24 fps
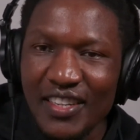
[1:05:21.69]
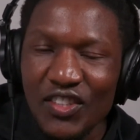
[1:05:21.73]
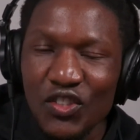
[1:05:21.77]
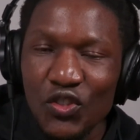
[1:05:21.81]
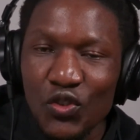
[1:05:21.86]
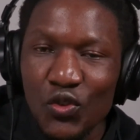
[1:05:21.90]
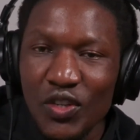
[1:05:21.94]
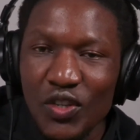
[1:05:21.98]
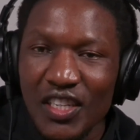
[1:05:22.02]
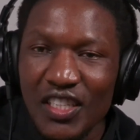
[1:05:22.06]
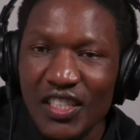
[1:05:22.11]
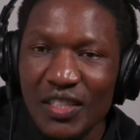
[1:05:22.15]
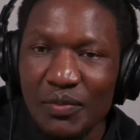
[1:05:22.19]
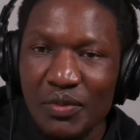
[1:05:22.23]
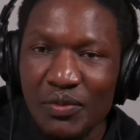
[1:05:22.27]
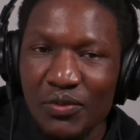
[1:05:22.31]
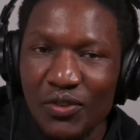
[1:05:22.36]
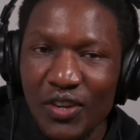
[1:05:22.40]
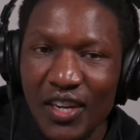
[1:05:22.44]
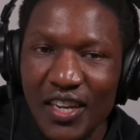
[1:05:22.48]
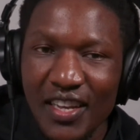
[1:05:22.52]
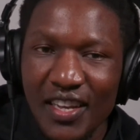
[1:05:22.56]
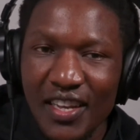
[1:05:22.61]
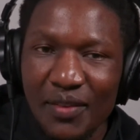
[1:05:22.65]
2 days before I
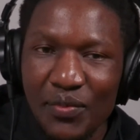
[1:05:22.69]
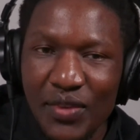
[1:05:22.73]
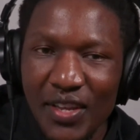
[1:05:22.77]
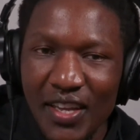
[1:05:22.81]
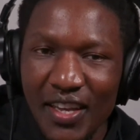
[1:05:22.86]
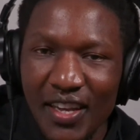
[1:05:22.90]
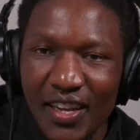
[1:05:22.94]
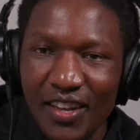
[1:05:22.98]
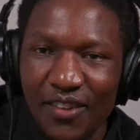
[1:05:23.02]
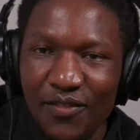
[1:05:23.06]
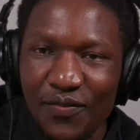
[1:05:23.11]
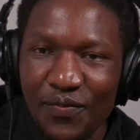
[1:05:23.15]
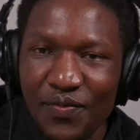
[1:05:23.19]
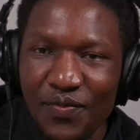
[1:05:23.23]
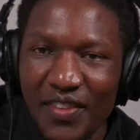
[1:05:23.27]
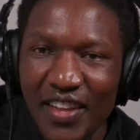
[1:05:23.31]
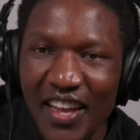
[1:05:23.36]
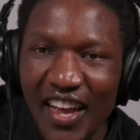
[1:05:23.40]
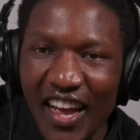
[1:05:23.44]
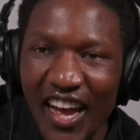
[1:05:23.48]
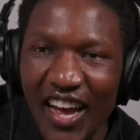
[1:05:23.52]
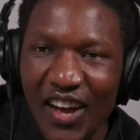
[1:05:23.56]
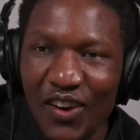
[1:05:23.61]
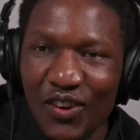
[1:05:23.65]
came here.
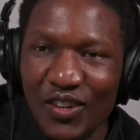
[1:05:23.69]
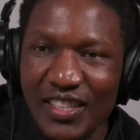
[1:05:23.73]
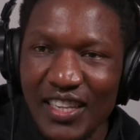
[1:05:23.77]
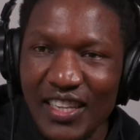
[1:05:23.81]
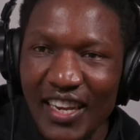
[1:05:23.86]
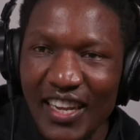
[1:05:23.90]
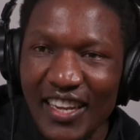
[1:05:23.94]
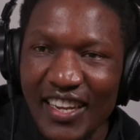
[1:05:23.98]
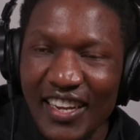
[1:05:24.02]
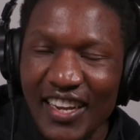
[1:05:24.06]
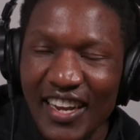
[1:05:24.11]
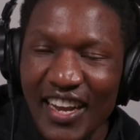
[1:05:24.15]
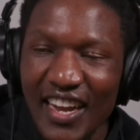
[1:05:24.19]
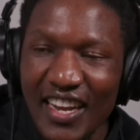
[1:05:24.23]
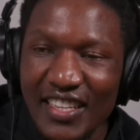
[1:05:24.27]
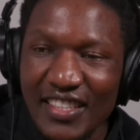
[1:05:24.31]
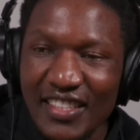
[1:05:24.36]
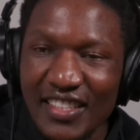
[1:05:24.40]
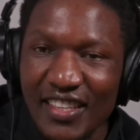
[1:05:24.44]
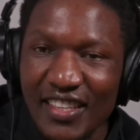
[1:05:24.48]
I was like, guys,